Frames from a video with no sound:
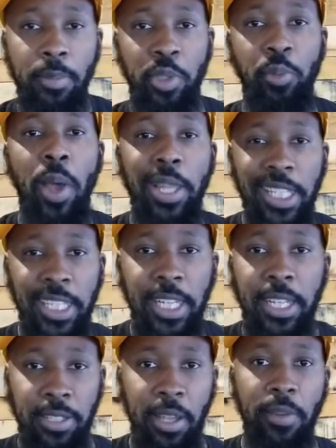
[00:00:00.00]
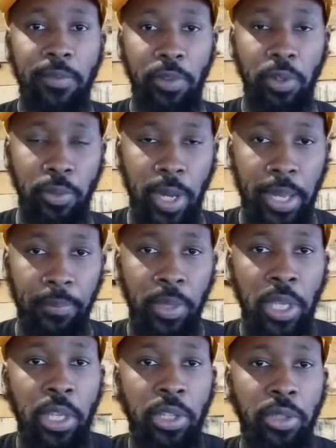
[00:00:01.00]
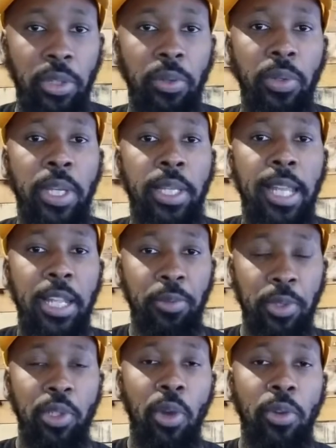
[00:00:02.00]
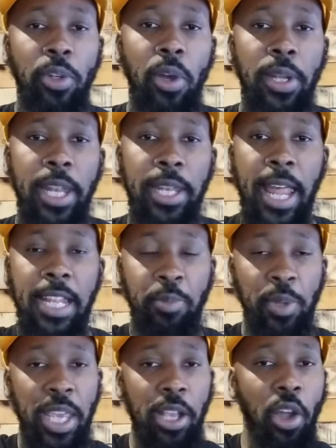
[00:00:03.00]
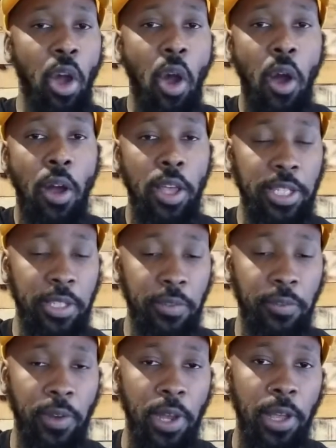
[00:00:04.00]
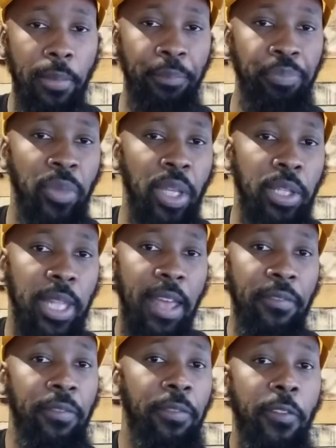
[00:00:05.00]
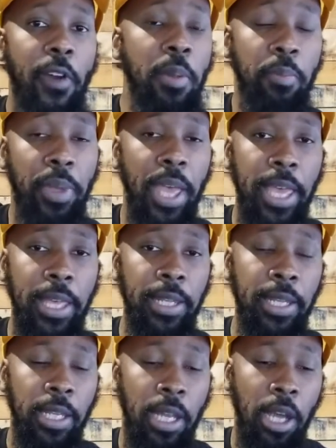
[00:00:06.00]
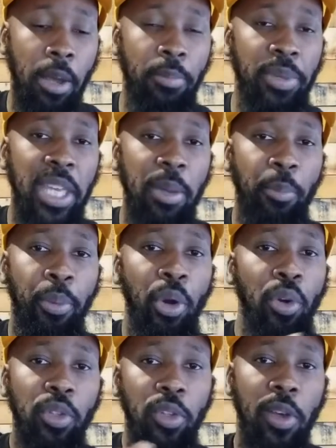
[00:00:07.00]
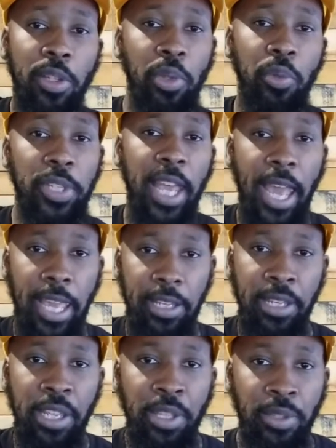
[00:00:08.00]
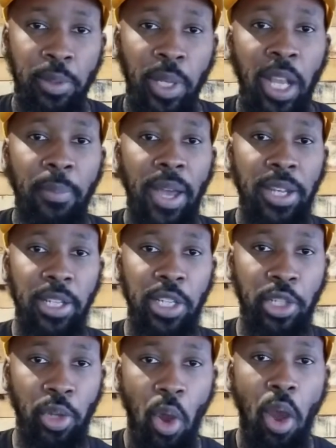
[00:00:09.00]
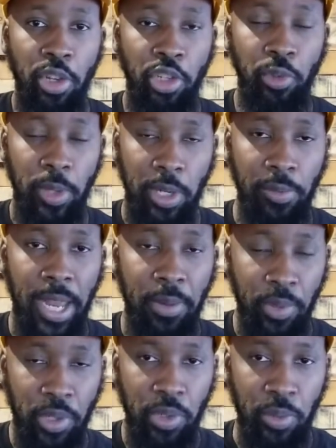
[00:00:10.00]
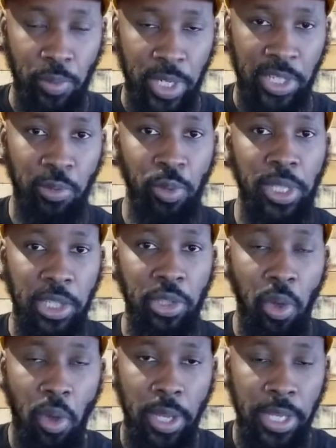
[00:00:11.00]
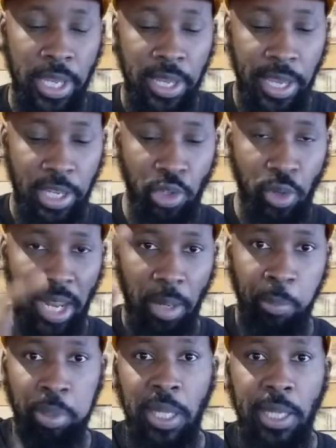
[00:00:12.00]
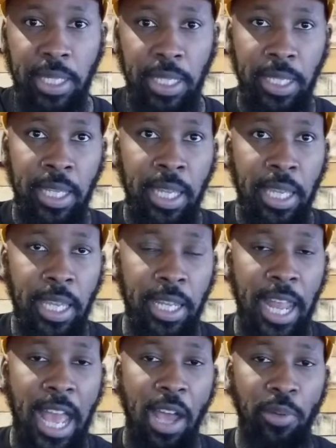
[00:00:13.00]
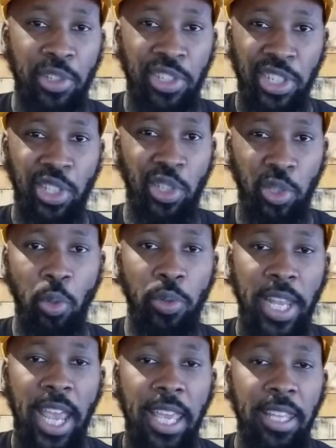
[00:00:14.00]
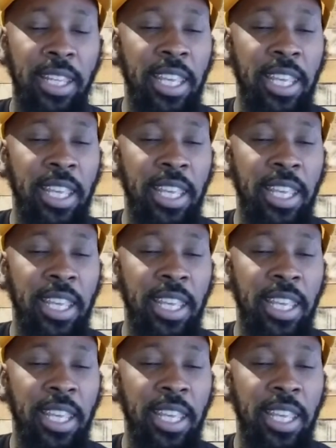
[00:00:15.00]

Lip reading: swelling and discomfort, right? So that's what's going on, and that's being caused from that footbed being pulled on too tight. So think about a guitar string, right? When it's really taut and you try to pluck it and how it's just so tight,